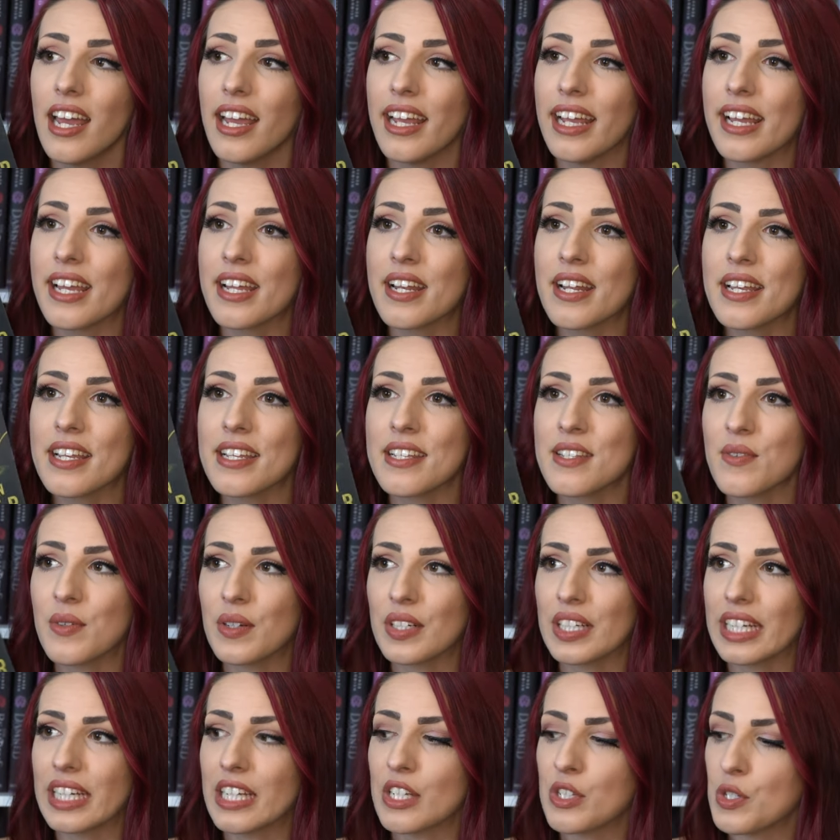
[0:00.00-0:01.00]
It is
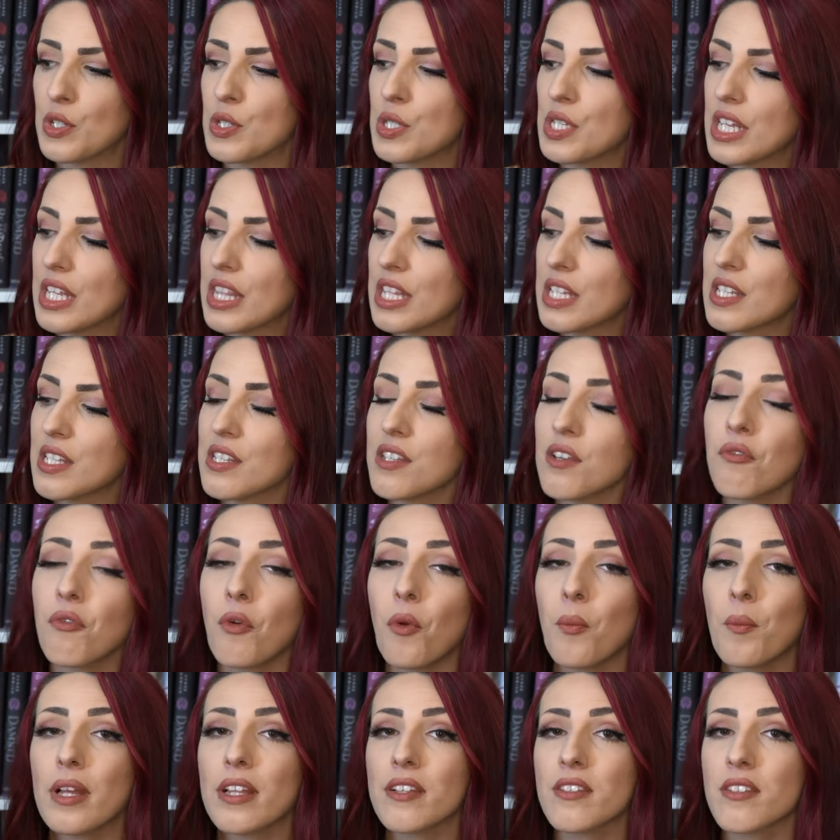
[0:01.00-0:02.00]
very interesting. This is a
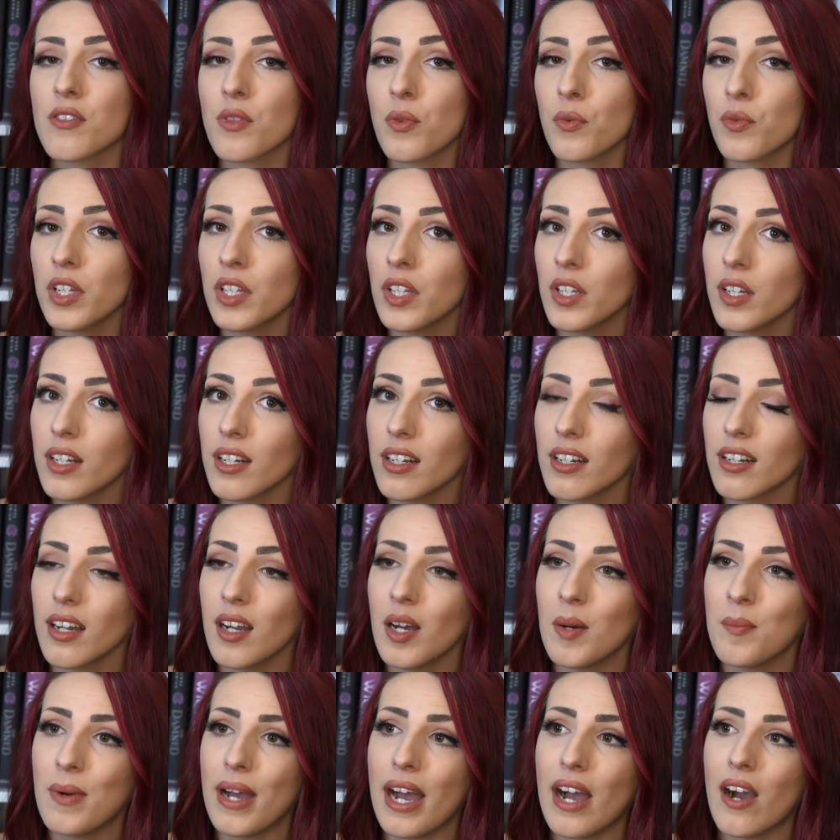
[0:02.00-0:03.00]
romance thriller
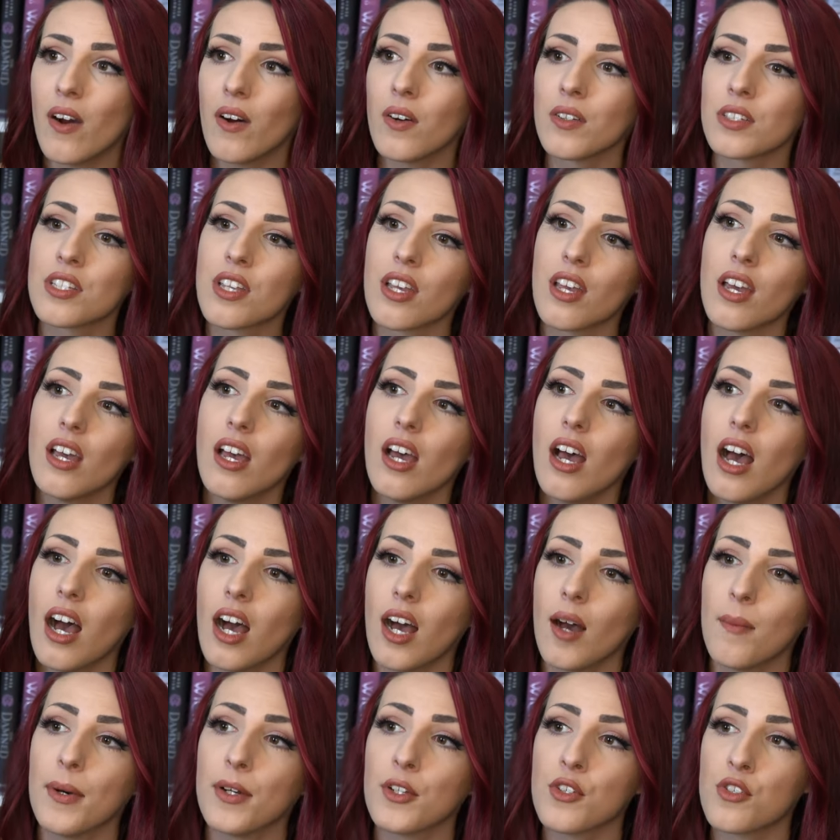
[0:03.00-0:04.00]
about
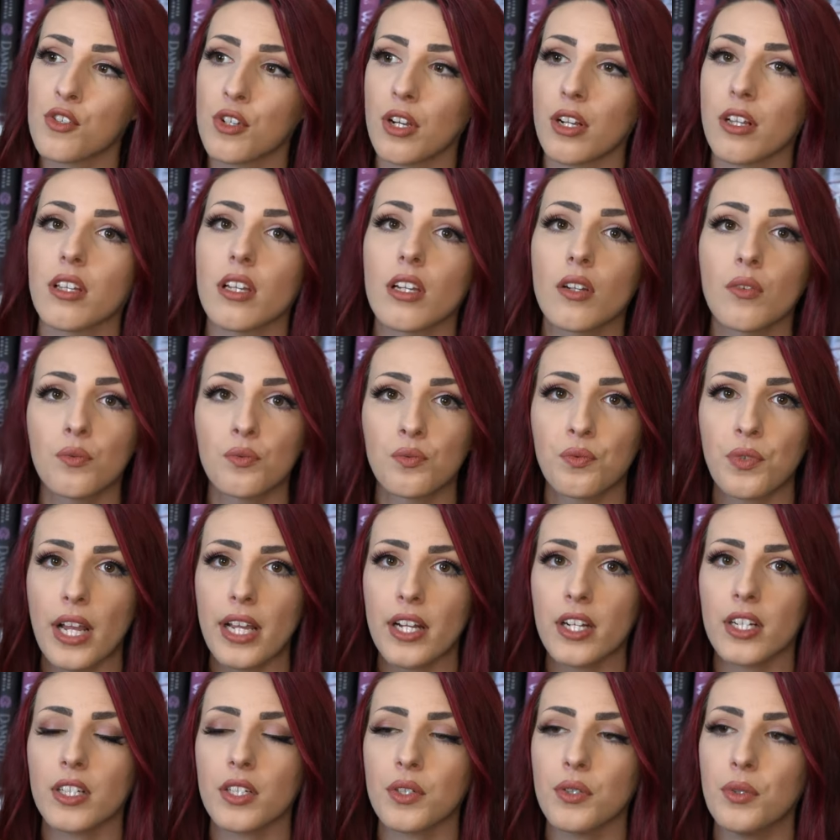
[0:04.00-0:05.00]
um, a struggling
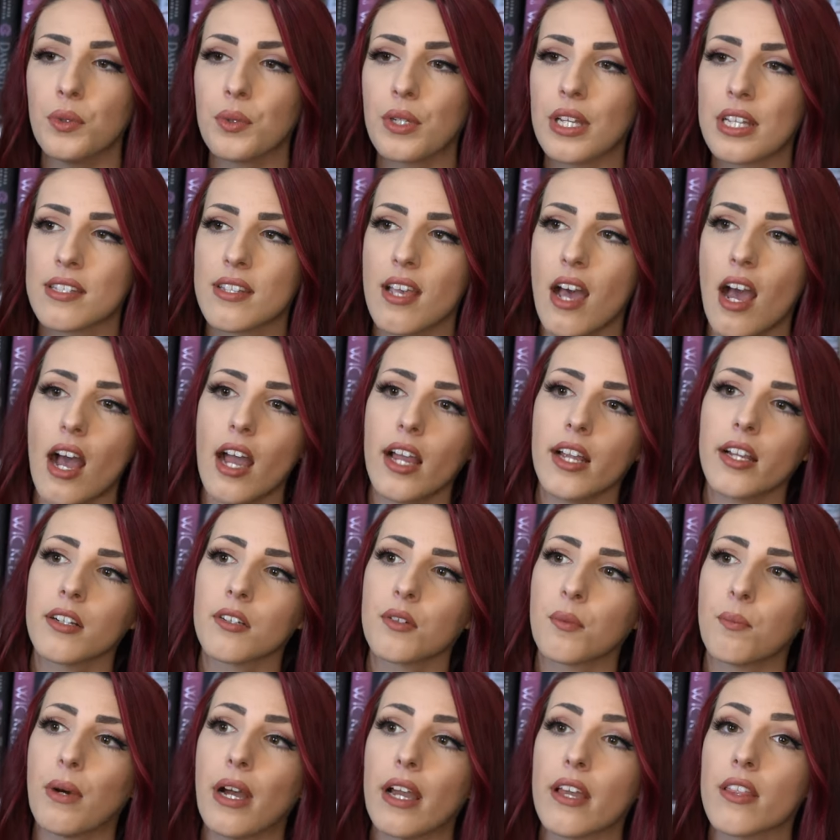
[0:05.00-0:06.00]
writer who gets
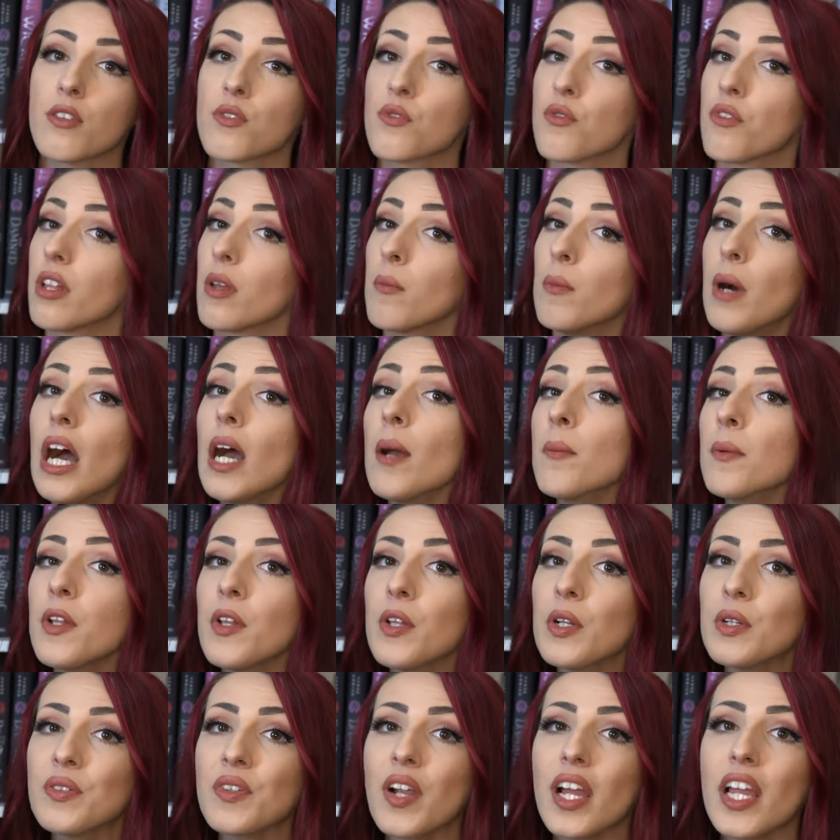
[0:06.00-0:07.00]
hired by this really
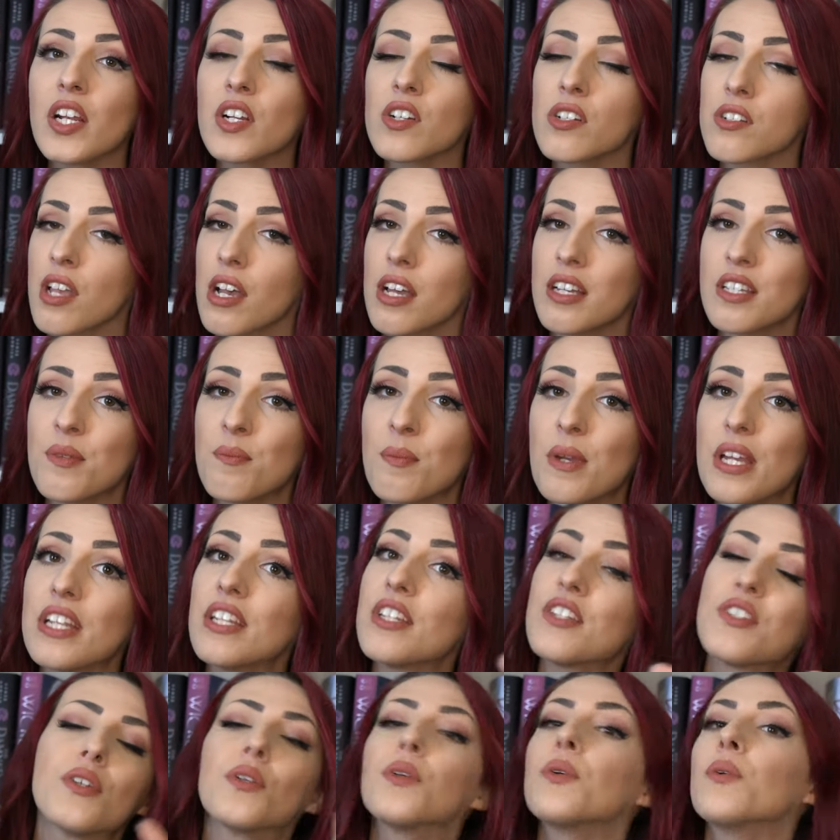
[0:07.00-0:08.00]
popular writer's
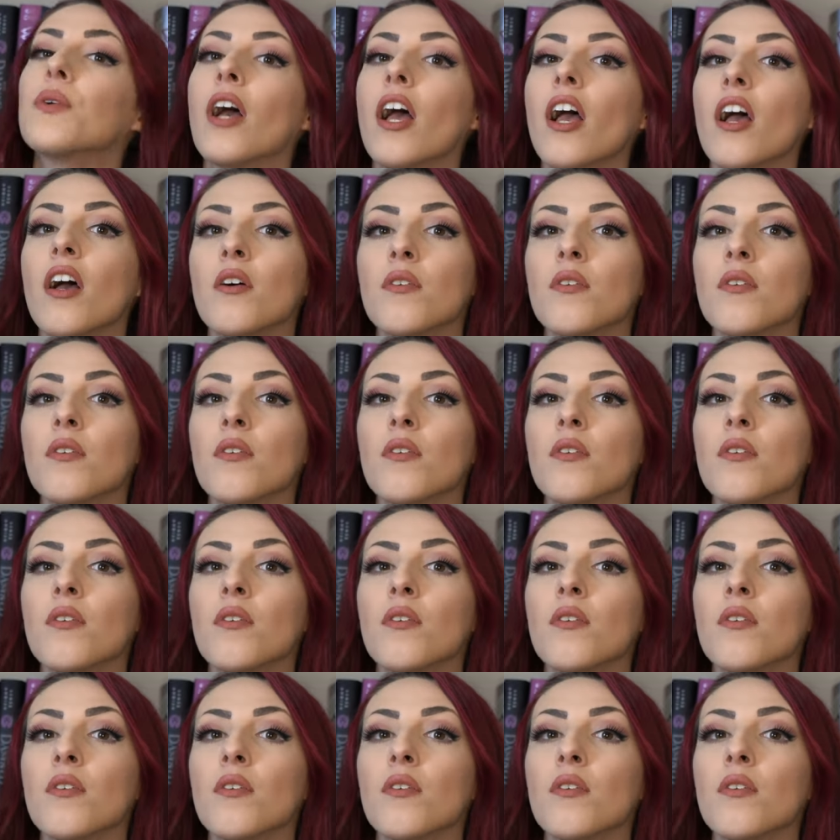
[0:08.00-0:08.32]
husband to